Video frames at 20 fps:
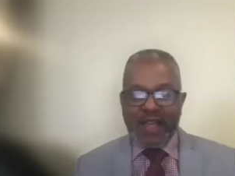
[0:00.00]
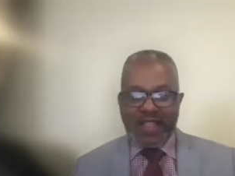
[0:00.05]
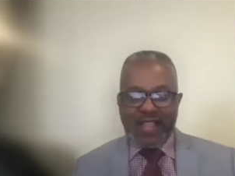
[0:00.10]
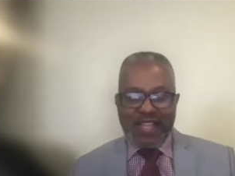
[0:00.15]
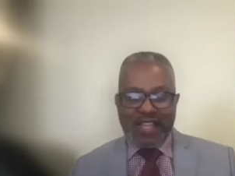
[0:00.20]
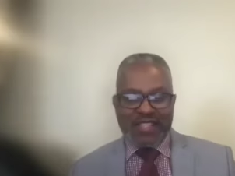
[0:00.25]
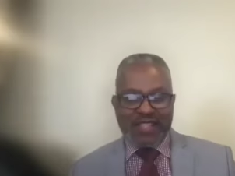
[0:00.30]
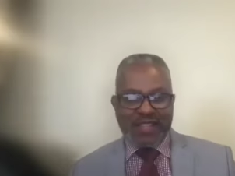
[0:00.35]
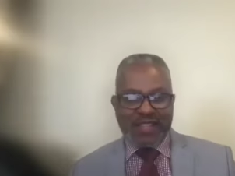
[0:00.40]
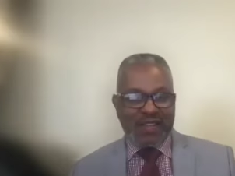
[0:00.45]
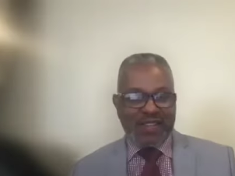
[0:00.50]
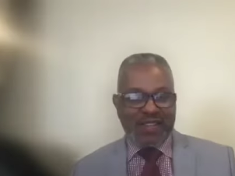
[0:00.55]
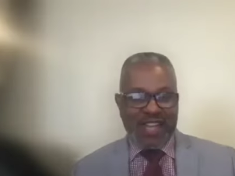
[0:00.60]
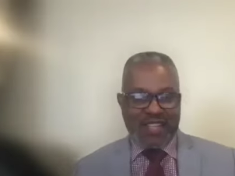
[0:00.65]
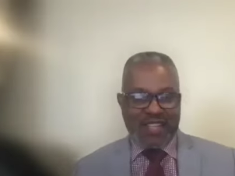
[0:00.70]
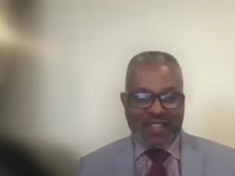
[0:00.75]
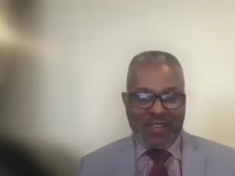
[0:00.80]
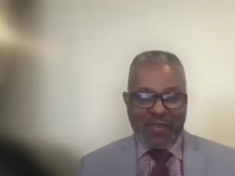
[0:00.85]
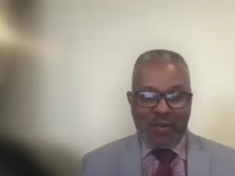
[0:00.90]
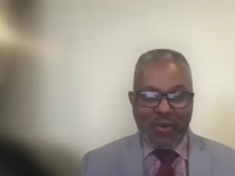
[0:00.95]
that's
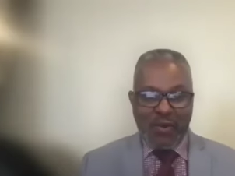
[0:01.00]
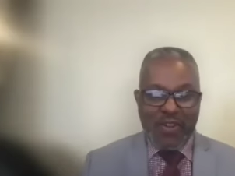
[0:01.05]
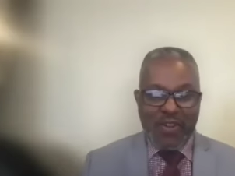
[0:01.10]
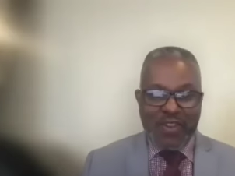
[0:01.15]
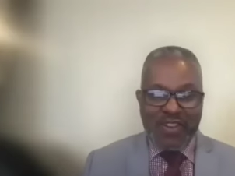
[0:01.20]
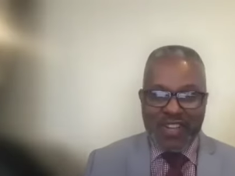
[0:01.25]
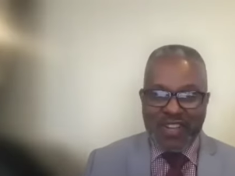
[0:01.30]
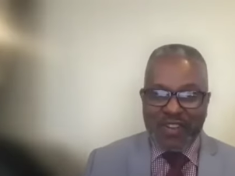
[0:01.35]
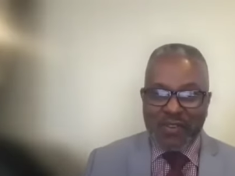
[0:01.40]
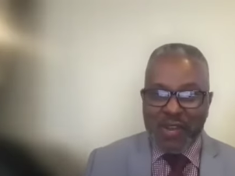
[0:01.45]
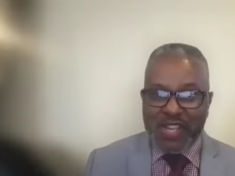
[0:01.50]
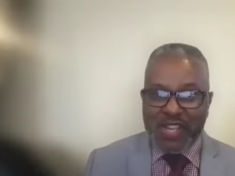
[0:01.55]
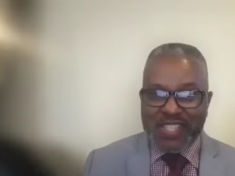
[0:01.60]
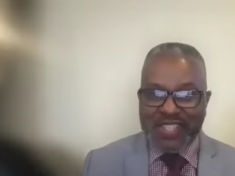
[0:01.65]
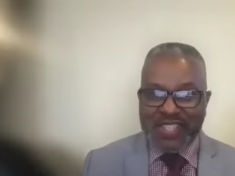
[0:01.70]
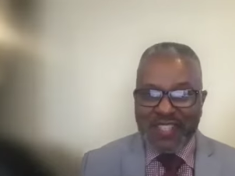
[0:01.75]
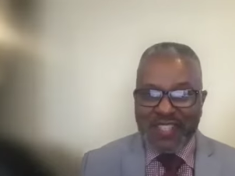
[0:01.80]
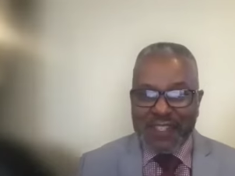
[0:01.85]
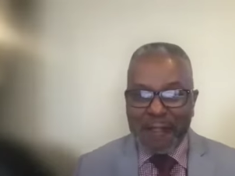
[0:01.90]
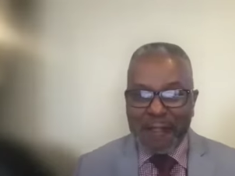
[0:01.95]
a real good
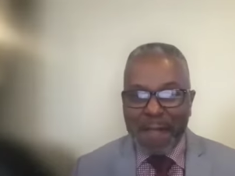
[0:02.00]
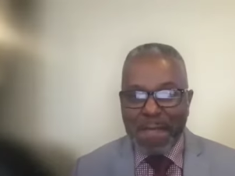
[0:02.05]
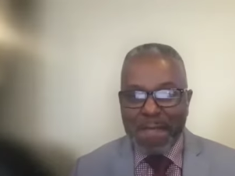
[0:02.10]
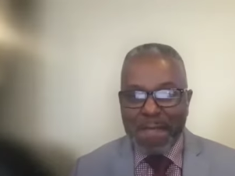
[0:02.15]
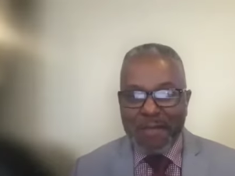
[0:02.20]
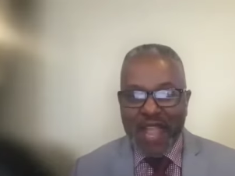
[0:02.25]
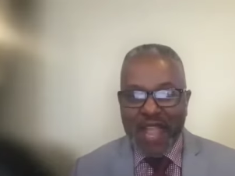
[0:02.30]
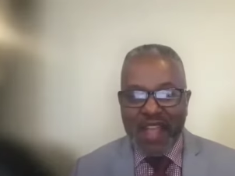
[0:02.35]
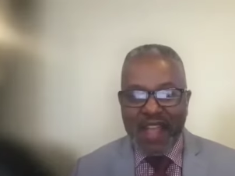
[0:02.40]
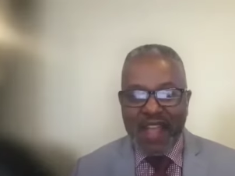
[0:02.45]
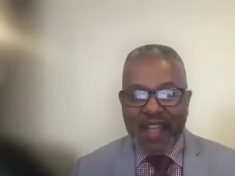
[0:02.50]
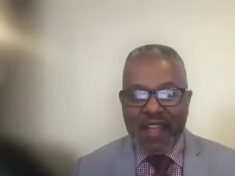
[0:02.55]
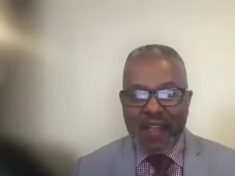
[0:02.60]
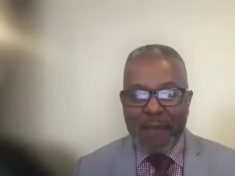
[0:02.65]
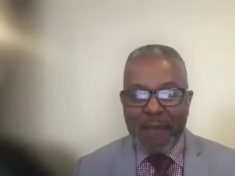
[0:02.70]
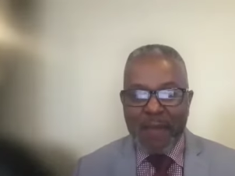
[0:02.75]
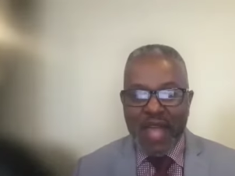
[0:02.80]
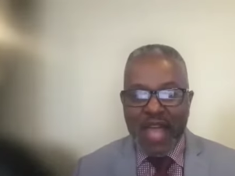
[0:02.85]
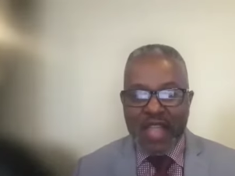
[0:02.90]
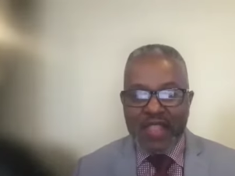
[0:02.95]
question.
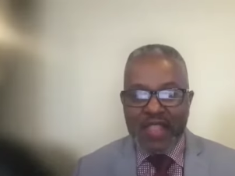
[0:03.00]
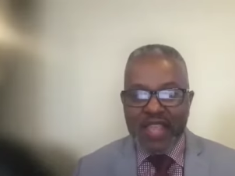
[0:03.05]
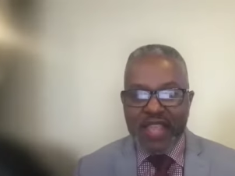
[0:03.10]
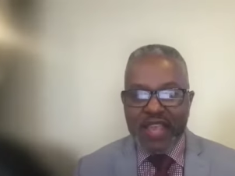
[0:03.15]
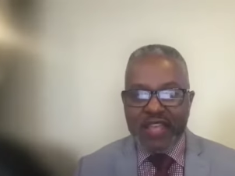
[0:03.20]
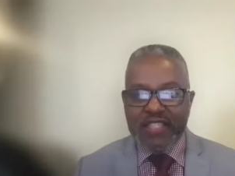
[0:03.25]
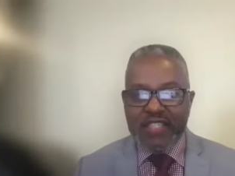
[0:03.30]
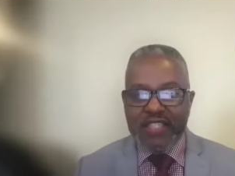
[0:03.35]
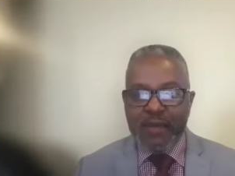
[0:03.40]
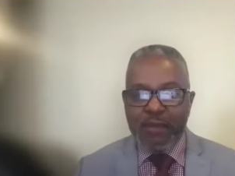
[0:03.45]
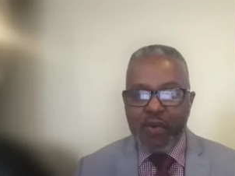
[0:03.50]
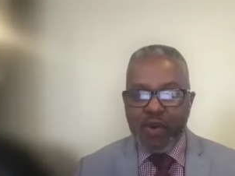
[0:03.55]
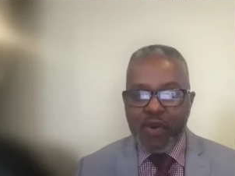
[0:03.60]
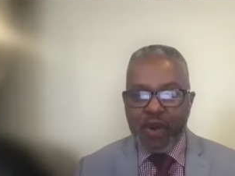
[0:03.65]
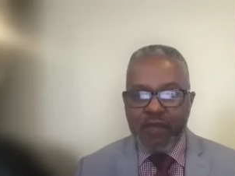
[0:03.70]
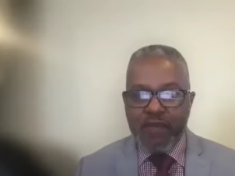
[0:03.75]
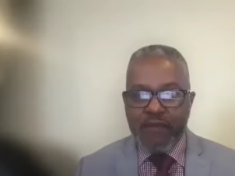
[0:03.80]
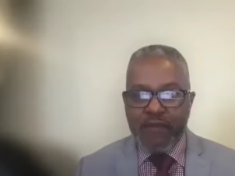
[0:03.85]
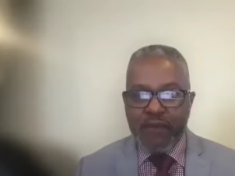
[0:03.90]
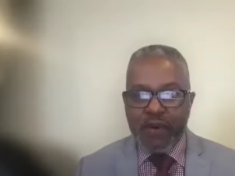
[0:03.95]
I think it's
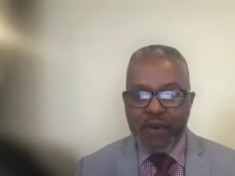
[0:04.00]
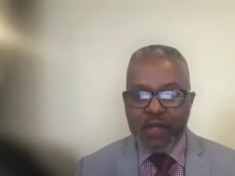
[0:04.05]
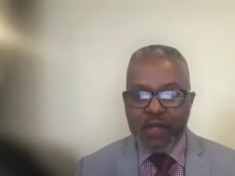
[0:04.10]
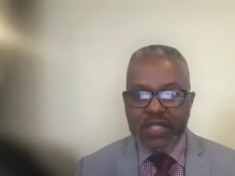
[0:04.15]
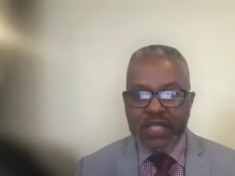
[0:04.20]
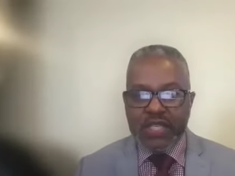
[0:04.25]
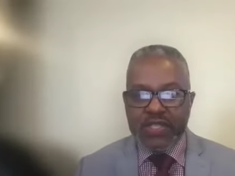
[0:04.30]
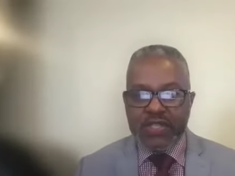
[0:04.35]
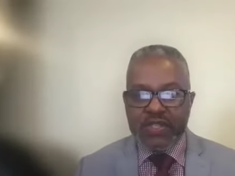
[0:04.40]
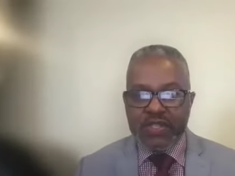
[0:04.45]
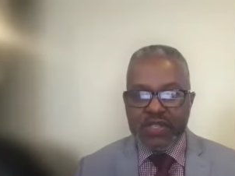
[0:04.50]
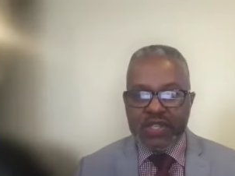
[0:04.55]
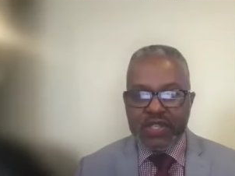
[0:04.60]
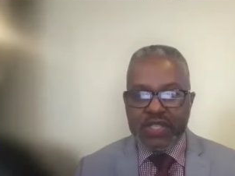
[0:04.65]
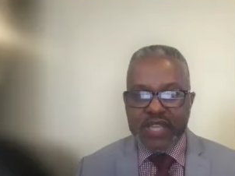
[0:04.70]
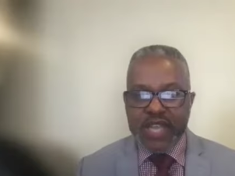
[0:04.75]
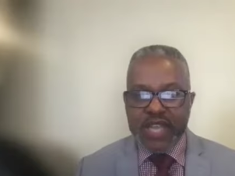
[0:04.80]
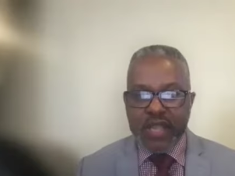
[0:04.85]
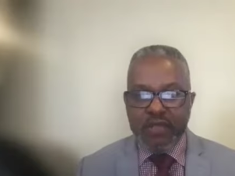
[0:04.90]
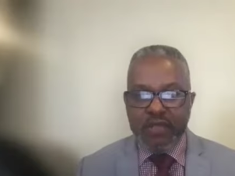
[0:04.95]
important for teachers to
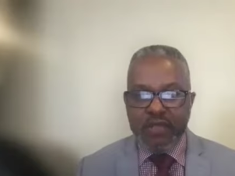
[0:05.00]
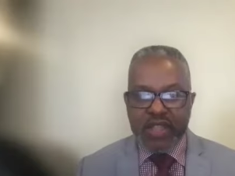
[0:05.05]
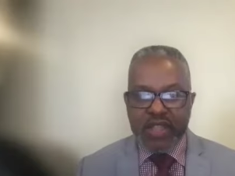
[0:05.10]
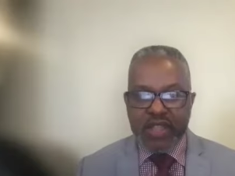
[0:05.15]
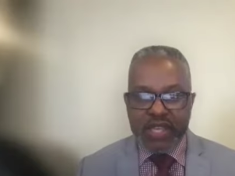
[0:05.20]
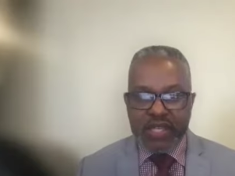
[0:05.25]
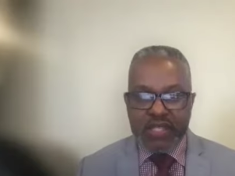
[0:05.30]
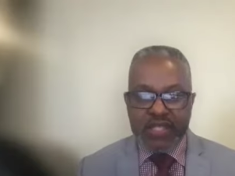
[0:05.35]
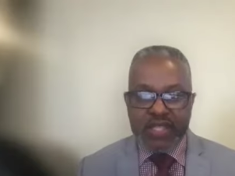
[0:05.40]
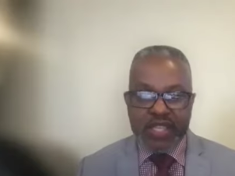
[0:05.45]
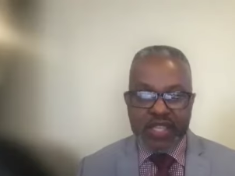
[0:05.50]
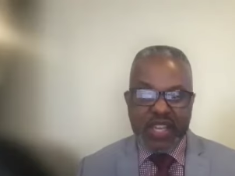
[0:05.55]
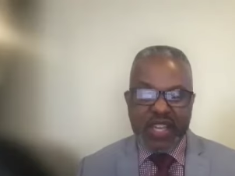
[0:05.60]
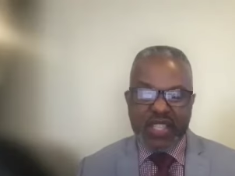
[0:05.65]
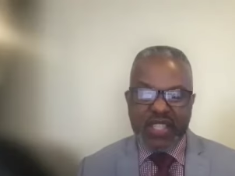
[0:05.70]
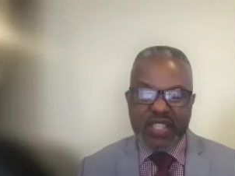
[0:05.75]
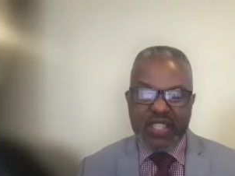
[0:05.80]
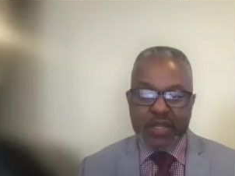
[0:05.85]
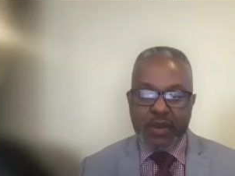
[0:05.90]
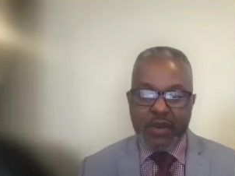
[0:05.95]
take three things into
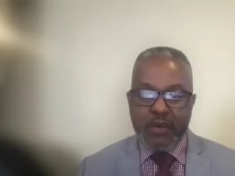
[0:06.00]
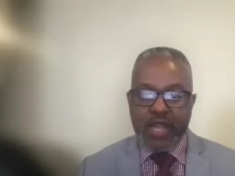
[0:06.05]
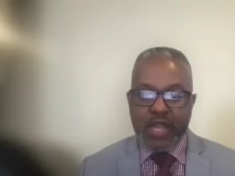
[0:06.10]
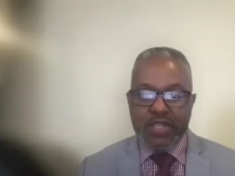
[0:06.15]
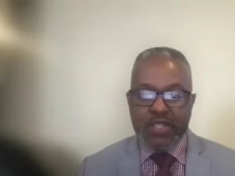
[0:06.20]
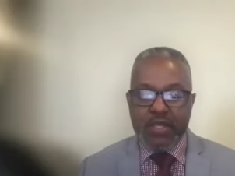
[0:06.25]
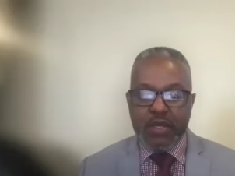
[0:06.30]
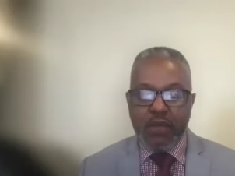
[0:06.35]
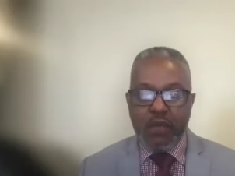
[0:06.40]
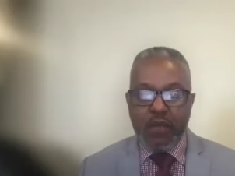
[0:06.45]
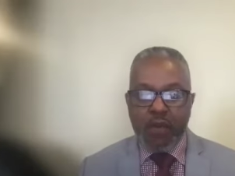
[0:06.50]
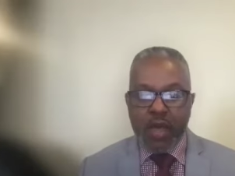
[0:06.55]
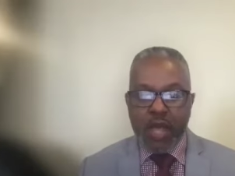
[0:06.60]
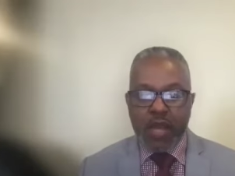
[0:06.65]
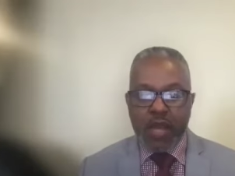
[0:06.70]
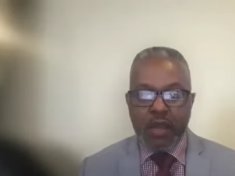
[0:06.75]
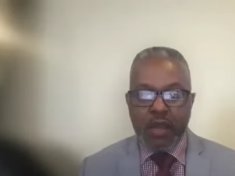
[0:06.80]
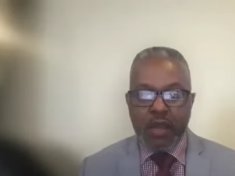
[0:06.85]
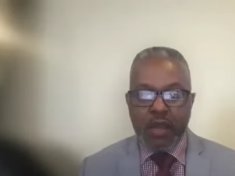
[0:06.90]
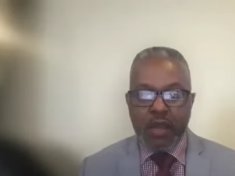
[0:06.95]
consideration.
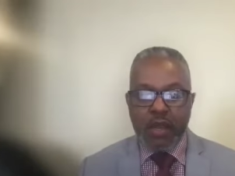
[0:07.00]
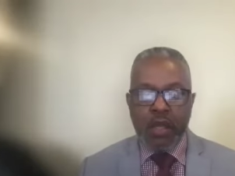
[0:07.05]
One,